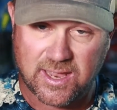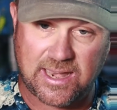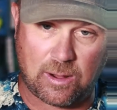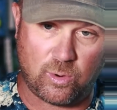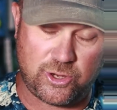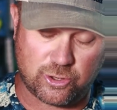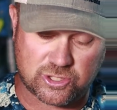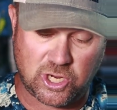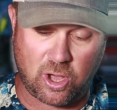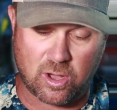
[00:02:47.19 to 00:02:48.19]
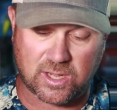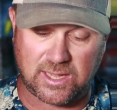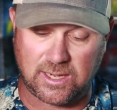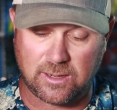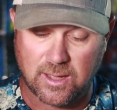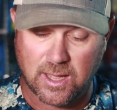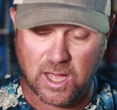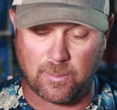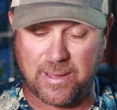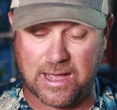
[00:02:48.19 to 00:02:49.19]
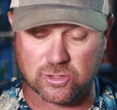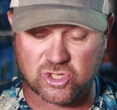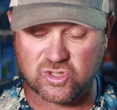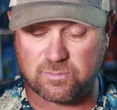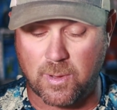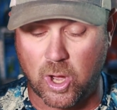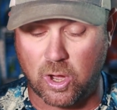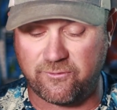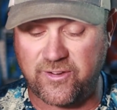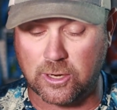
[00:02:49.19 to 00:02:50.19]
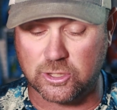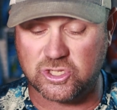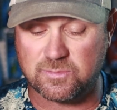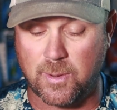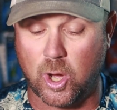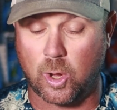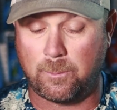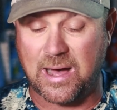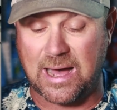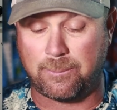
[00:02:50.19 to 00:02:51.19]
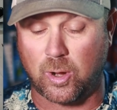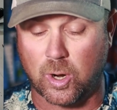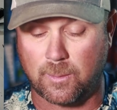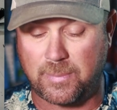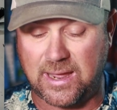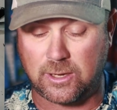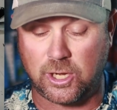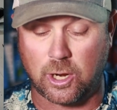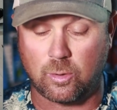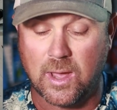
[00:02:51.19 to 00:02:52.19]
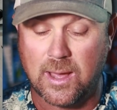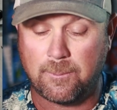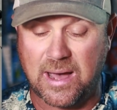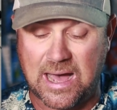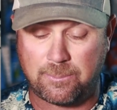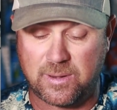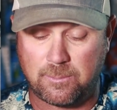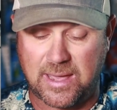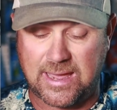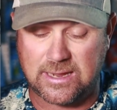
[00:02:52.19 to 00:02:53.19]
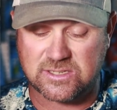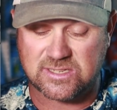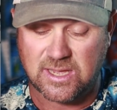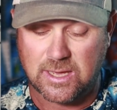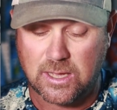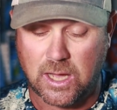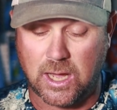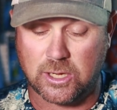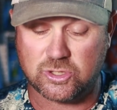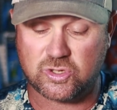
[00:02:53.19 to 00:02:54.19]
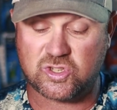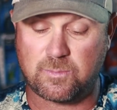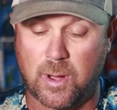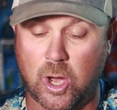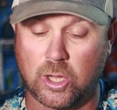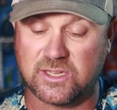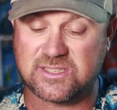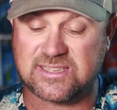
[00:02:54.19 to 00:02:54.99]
Now, when you're talking about small, fairly small pop-r bait, you know, popping baits, small in